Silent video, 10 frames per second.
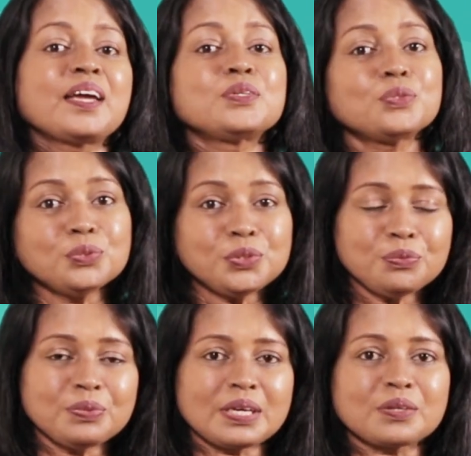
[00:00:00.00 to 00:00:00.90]
and also
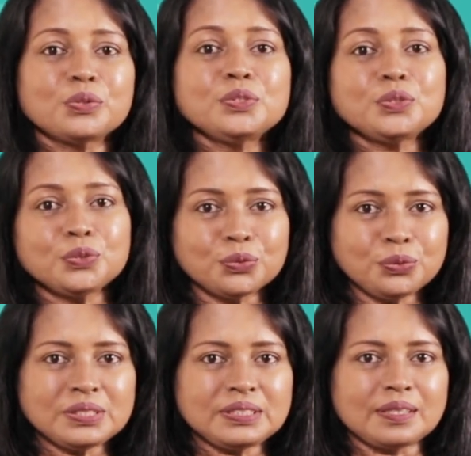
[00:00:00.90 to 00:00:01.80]
we are going to
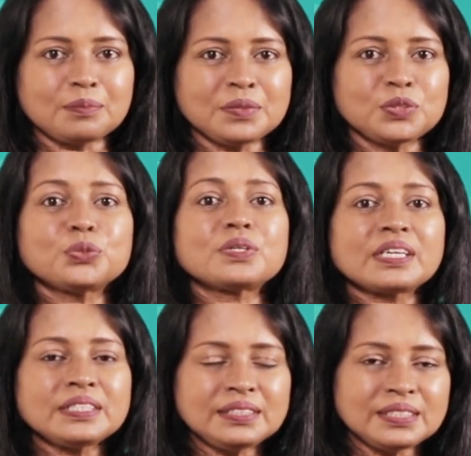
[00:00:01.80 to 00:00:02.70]
use them to
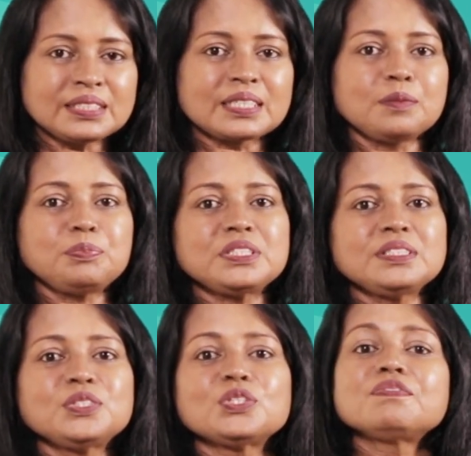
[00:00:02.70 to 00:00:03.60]
write
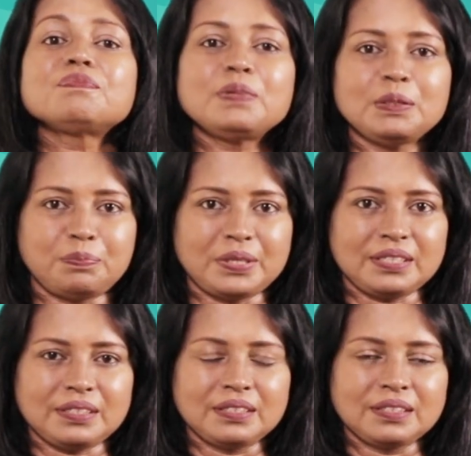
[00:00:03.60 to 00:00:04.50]
descriptions of people.
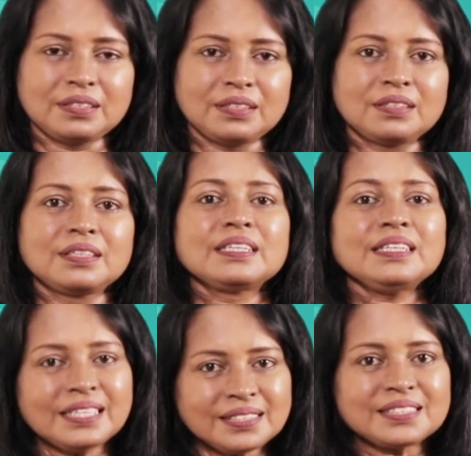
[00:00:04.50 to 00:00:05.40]

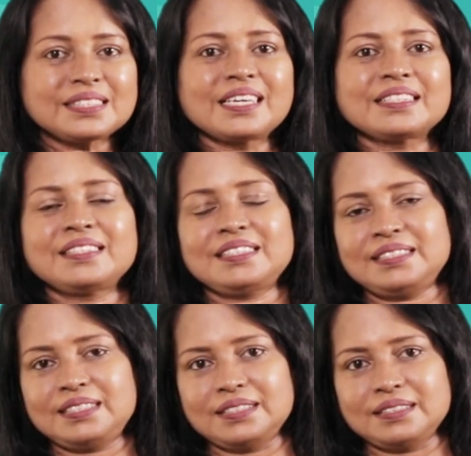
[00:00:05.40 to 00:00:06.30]
Let's start the
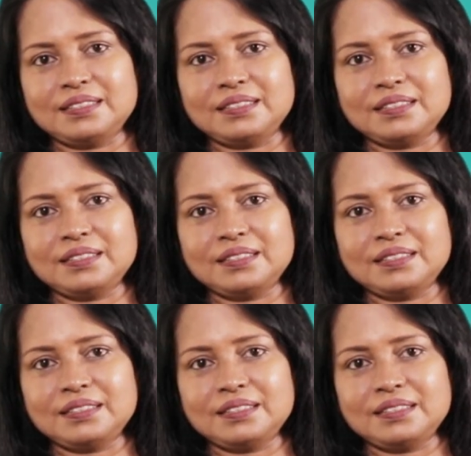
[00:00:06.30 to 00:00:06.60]
lesson.